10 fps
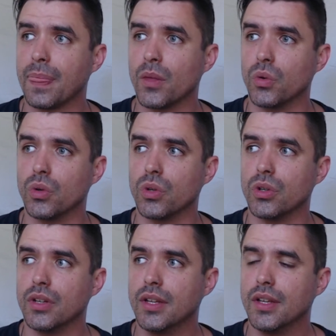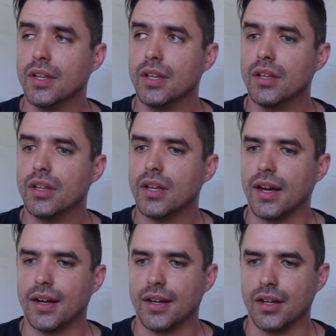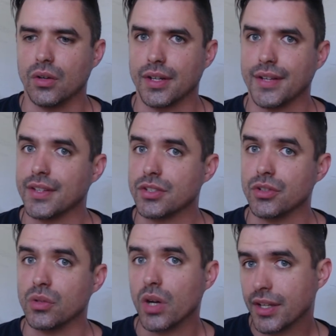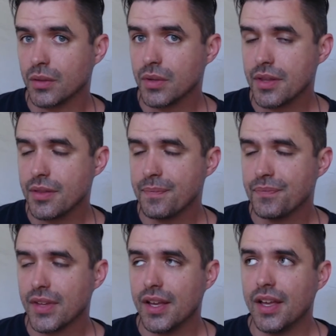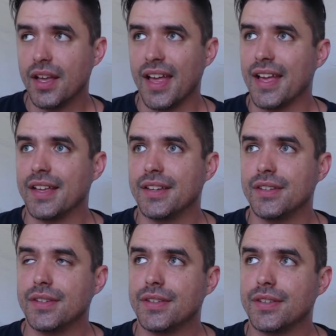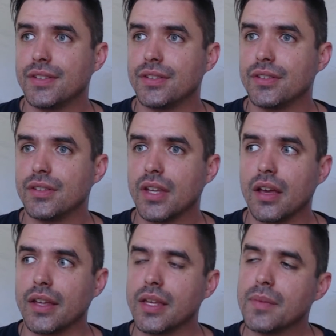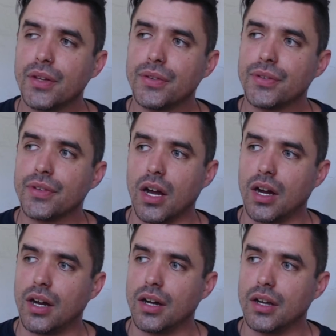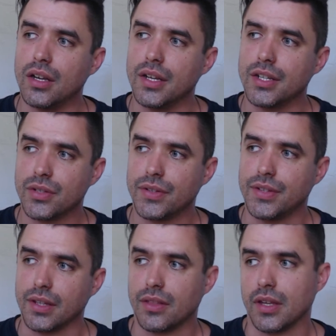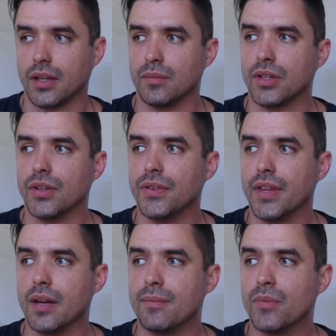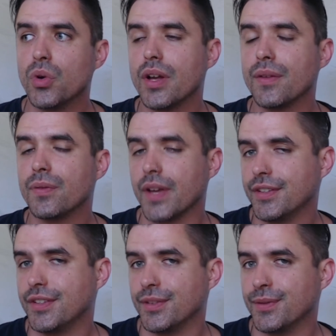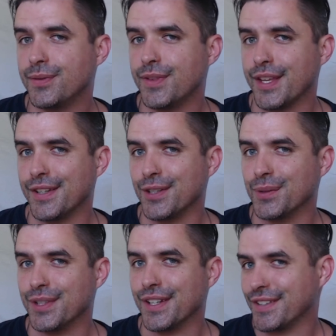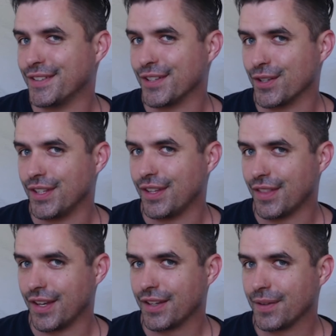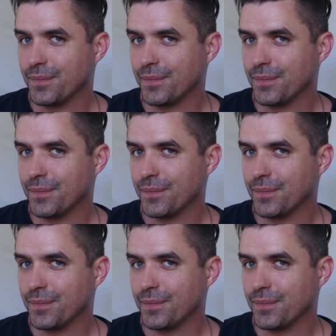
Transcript: or organization you're working with. And yeah, emails are an interesting thing because they are more effective than you would necessarily think.